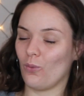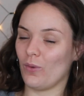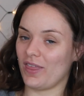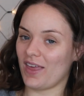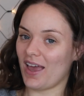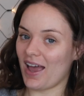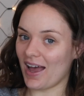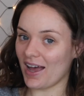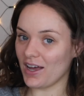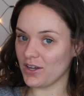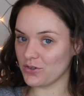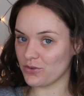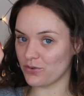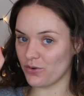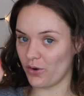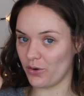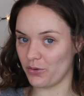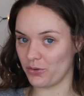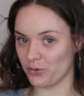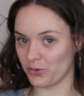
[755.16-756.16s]
without
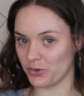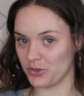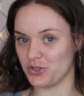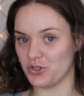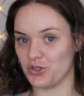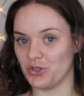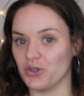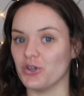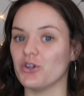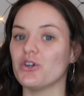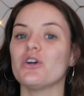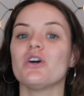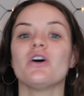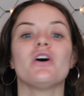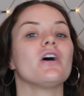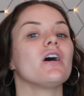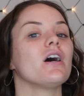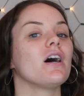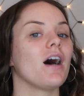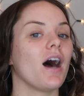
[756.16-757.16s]
further ado,
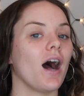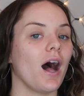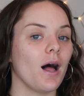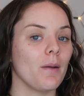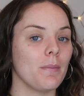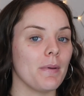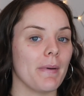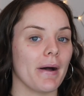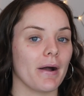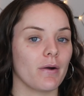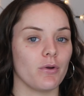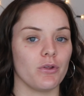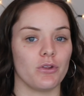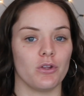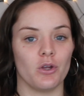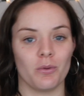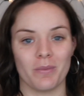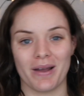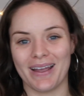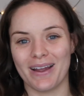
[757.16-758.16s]
I'll be back with
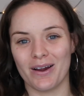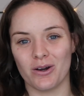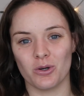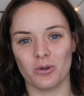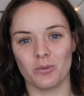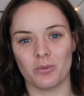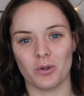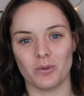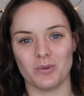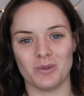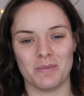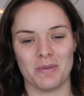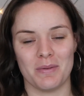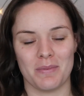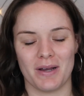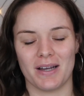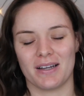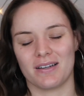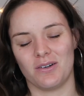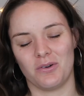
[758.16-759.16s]
you. My hair will probably be
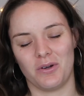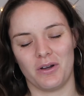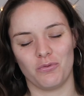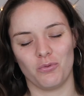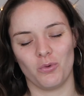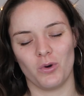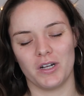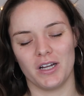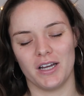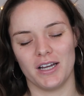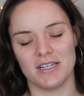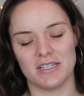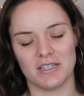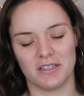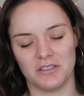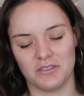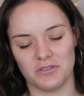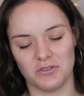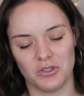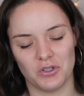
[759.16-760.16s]
back and I'll have one eye
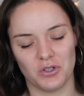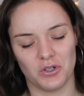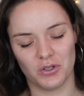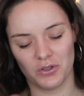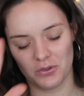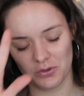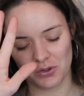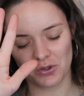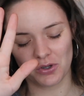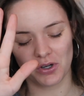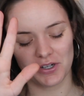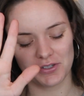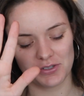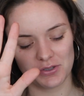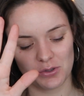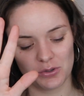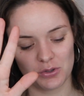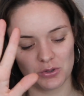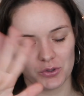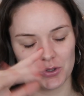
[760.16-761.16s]
done. You know, you guys
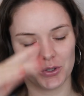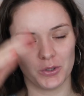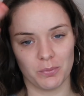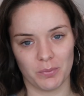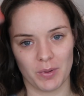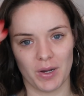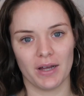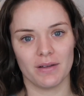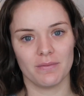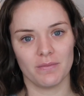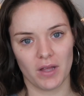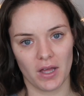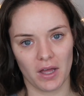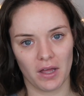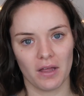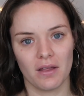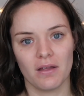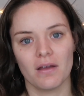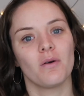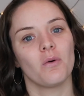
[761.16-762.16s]
know the drill, but
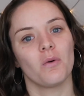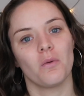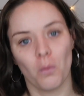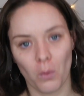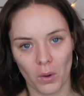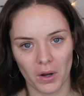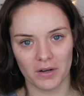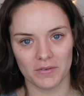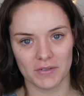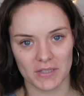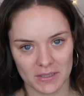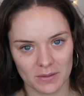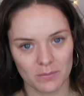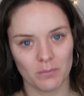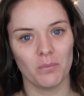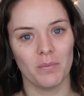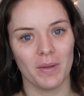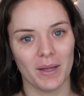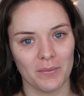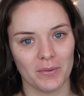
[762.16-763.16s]
whatever,
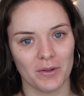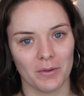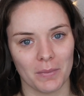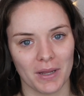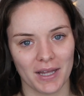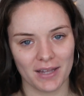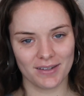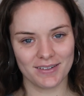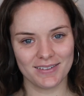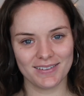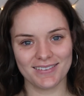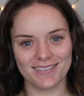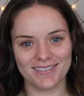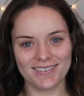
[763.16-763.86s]
bear with me.